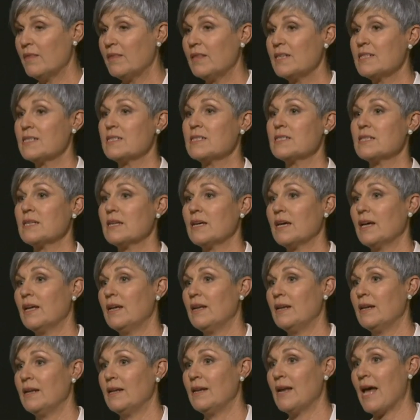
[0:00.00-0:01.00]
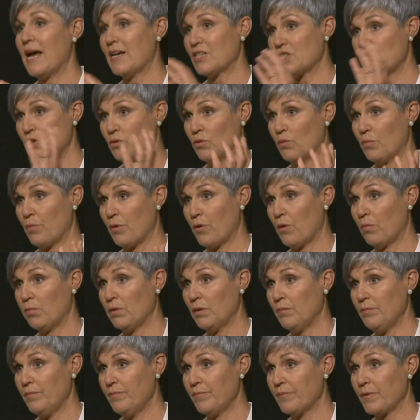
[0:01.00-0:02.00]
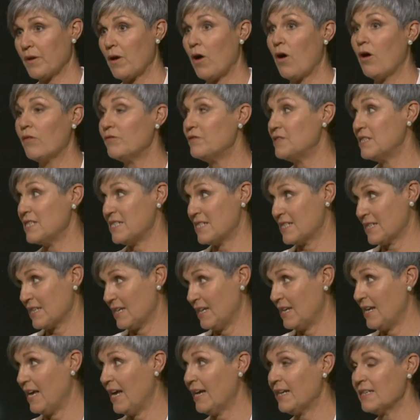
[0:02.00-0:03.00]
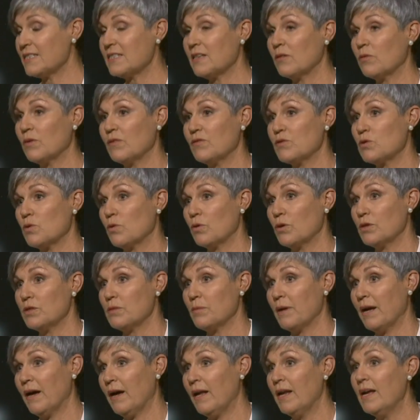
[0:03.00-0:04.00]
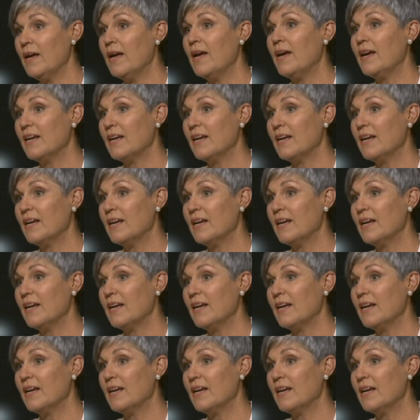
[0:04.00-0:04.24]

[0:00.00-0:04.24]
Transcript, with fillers: This is a national problem of disconnect that we've talking about.